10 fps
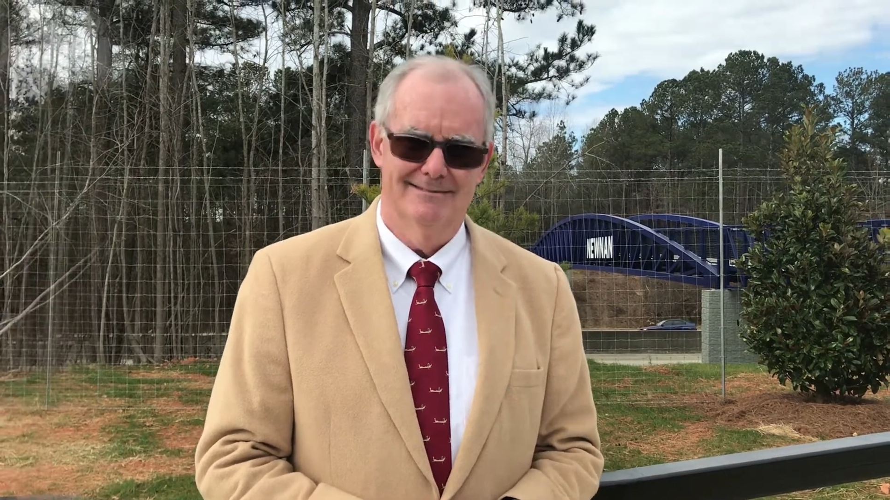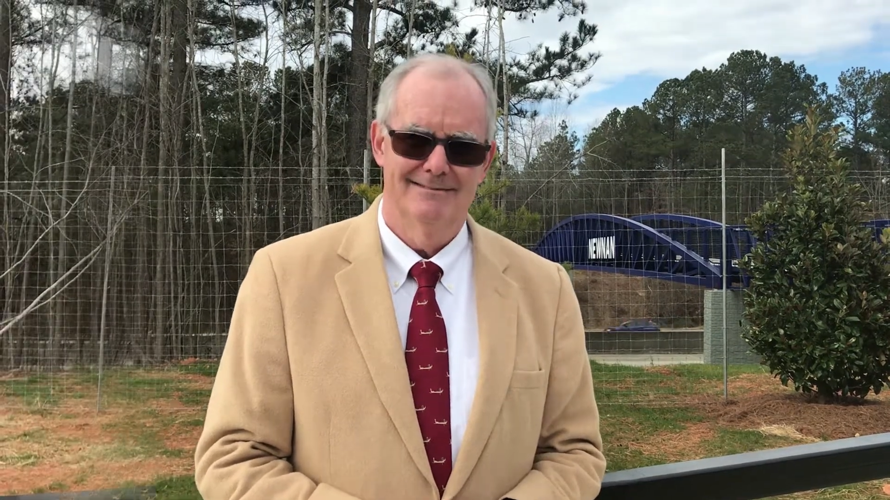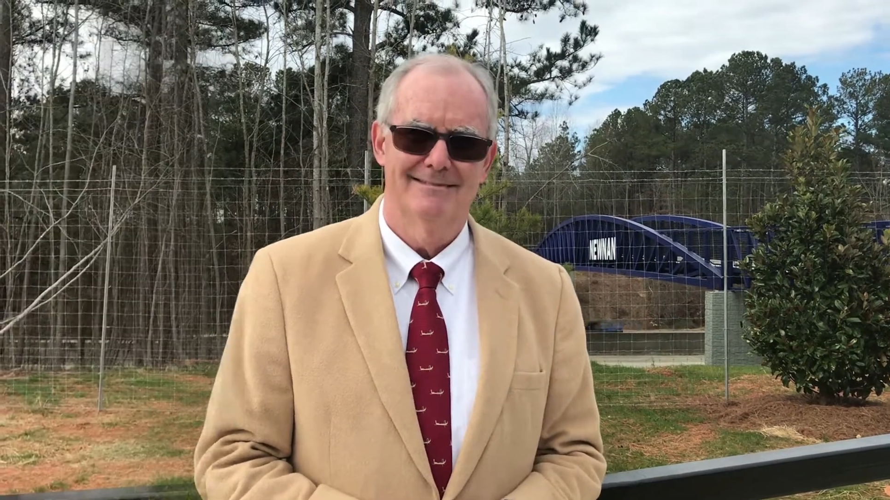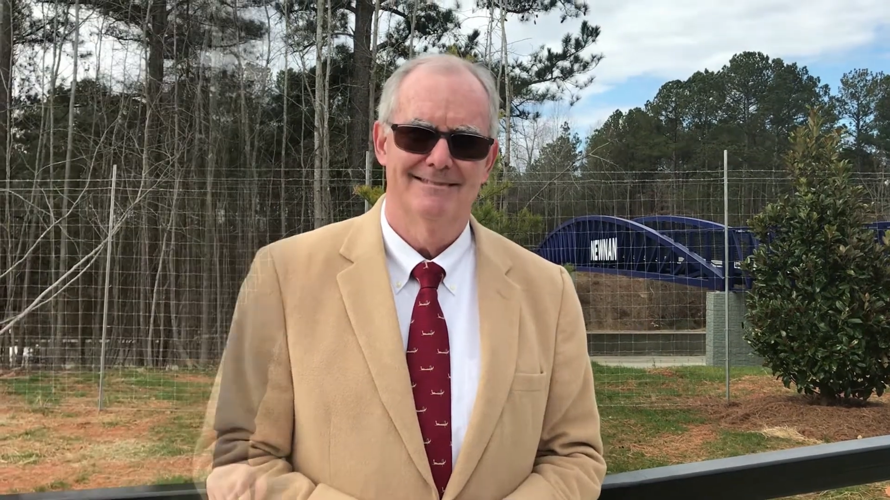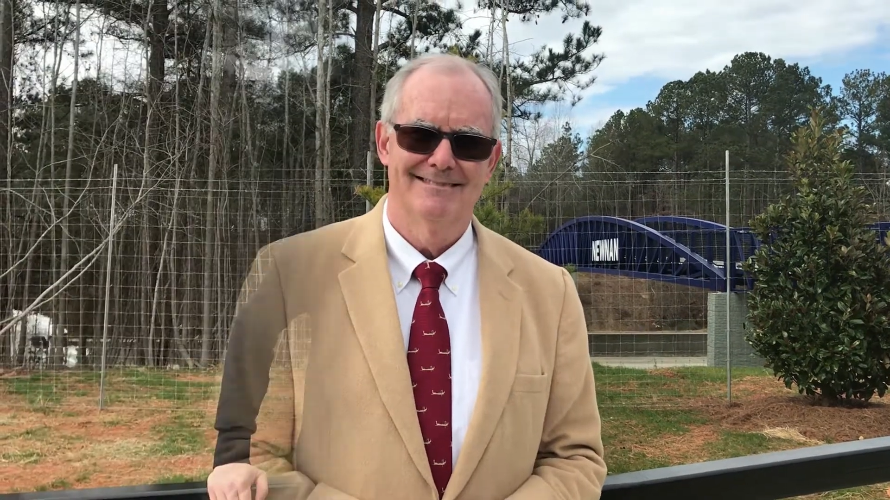
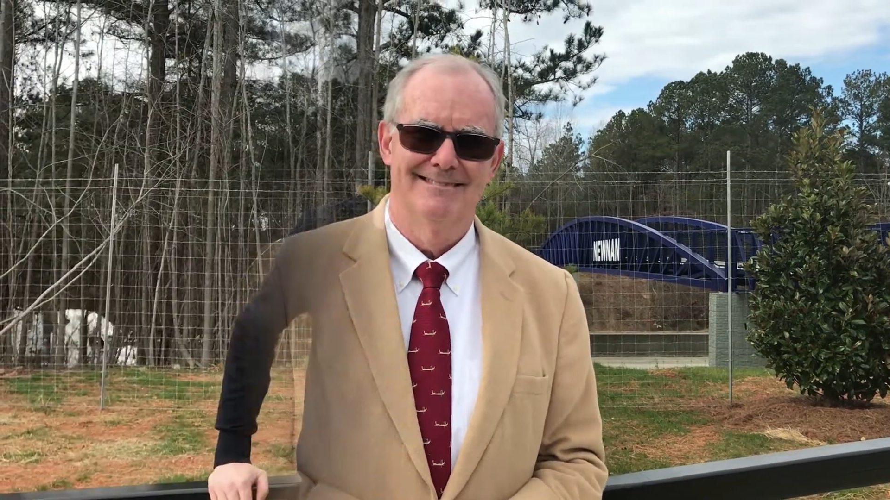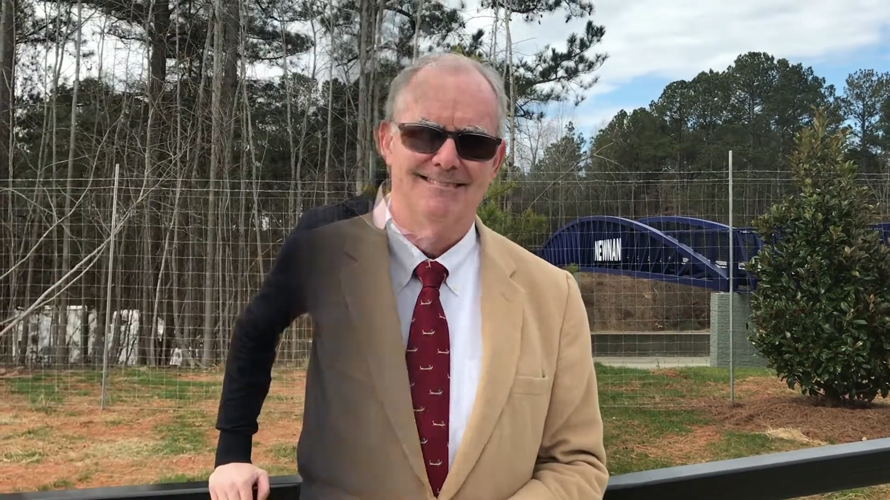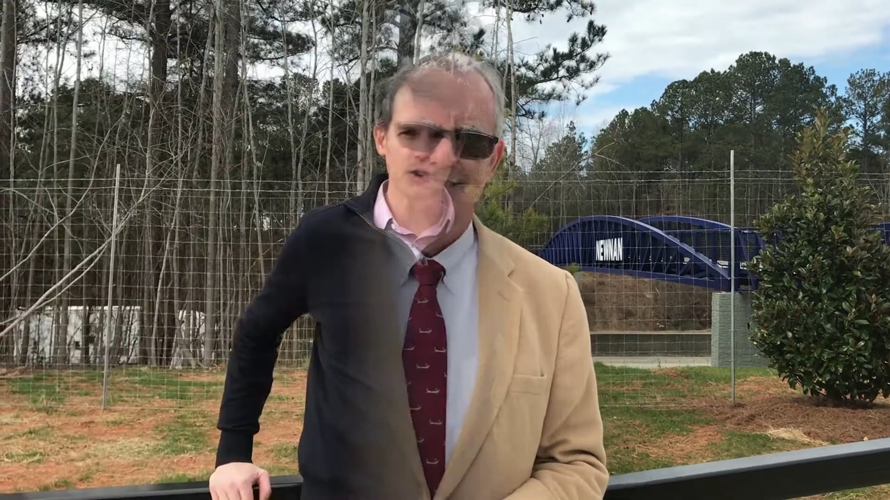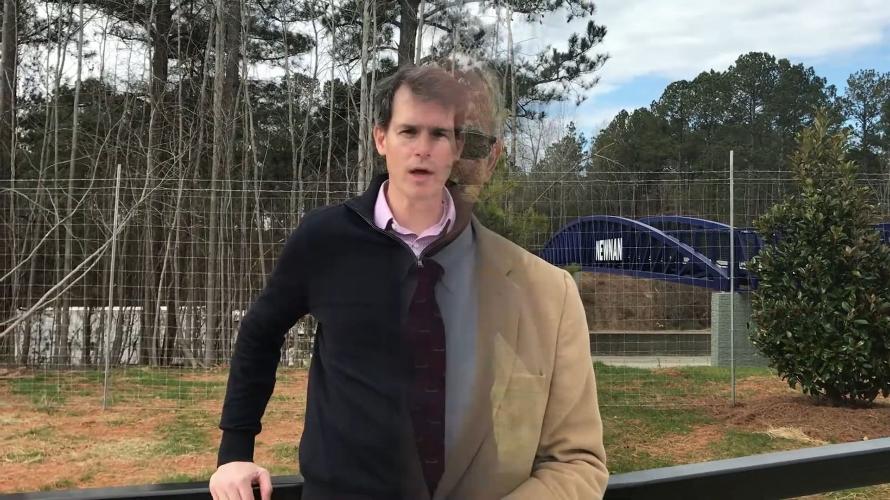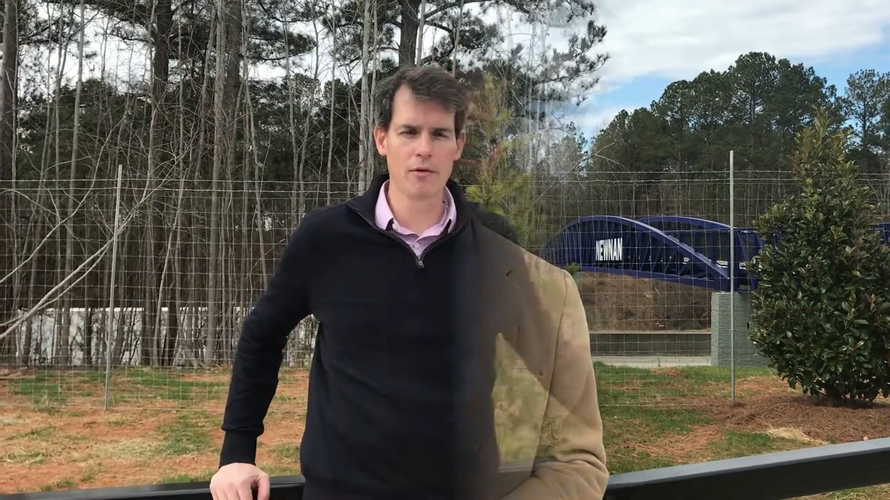afternoon.
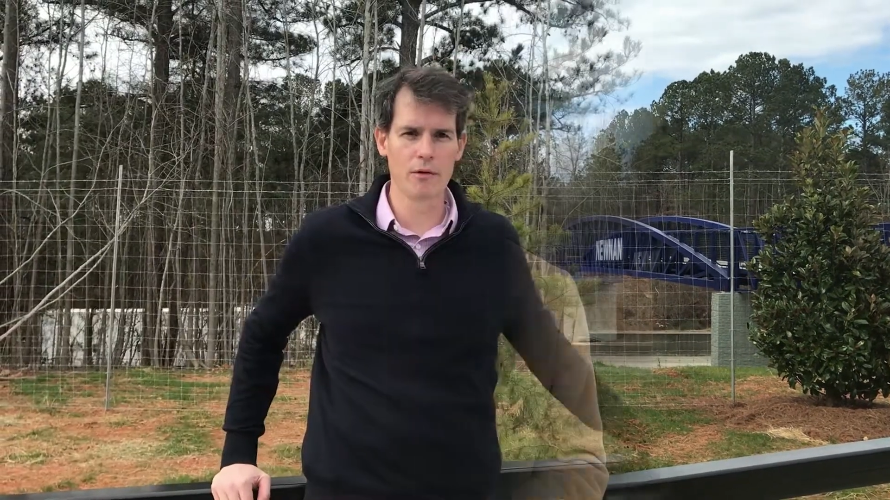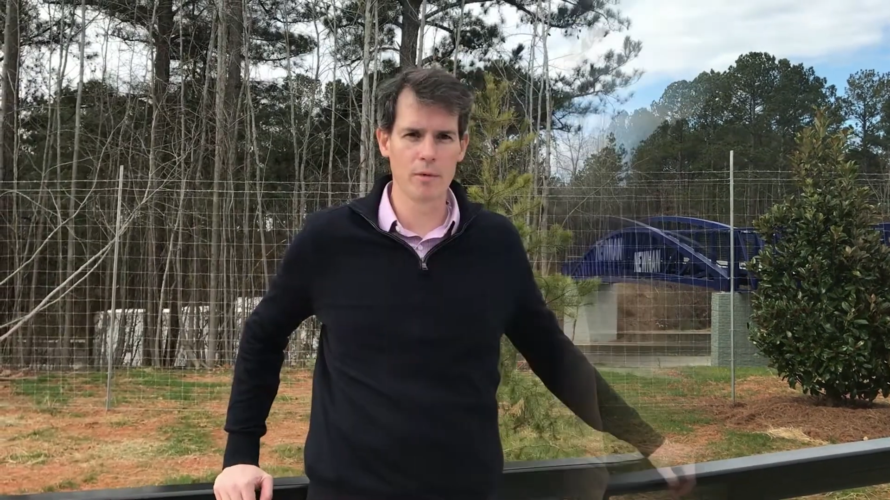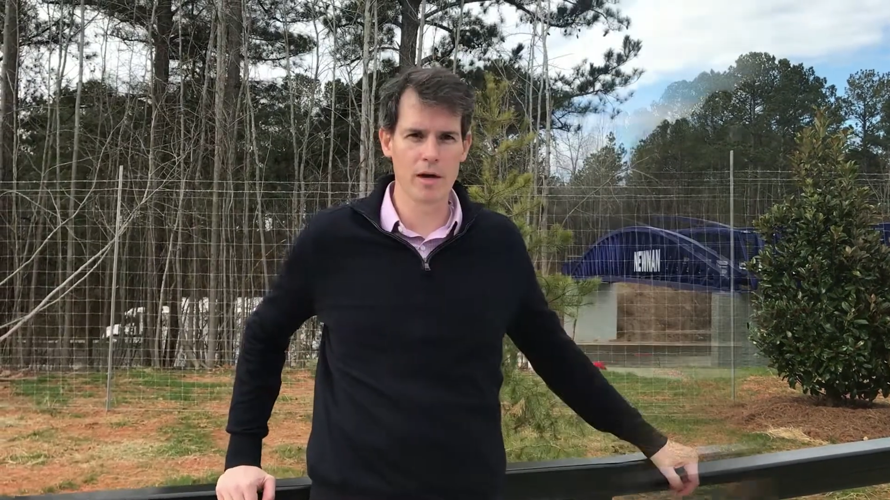I'm Jonathan